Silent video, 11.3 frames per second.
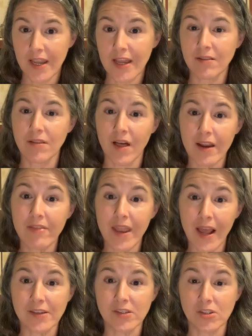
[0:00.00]
And a lot of that
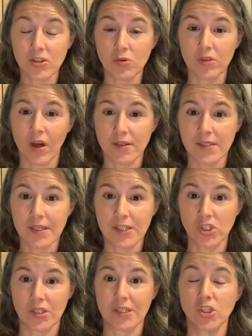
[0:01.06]
has to do with
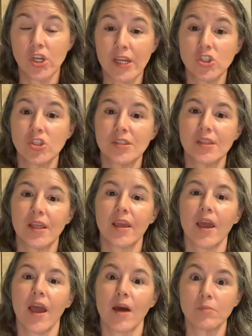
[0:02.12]
oxidation. It changes the
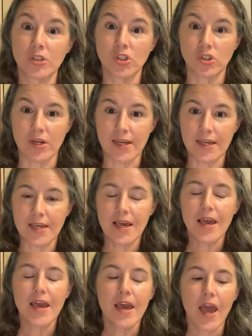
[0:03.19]
chemistry.
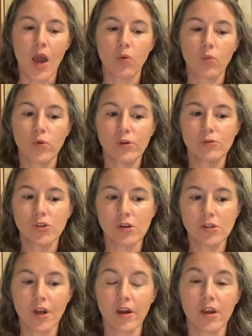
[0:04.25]
And when you
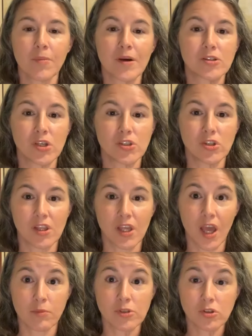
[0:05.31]
start talking about changing the
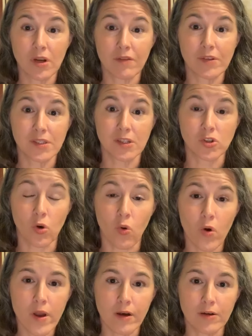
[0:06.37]
chemistry of an essential
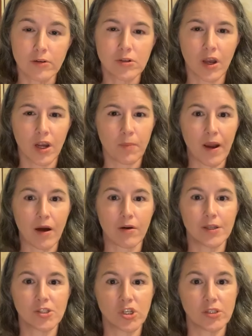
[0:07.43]
oil, you talk
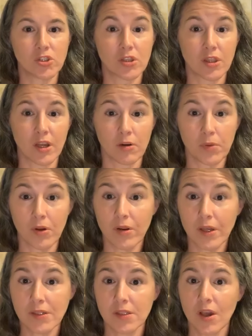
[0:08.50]
about a change in
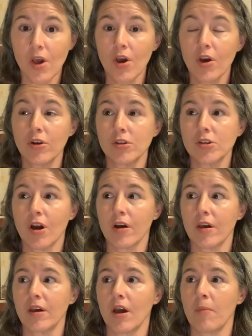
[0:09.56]
therapeutics. You're
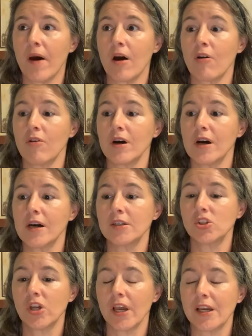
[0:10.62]
talking about a
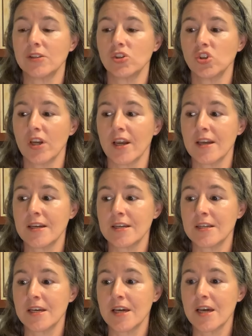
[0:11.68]
change
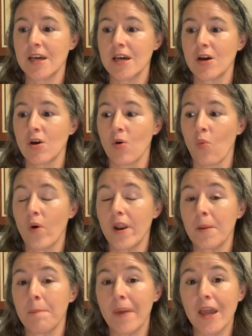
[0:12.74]
in what
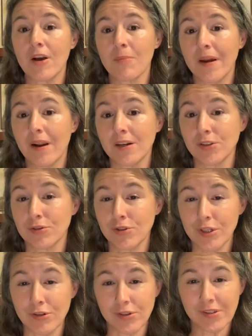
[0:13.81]
it may or may not do
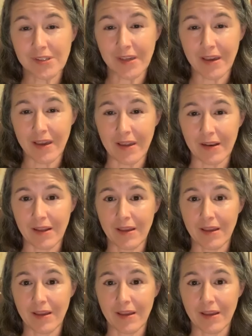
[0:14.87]
to your skin.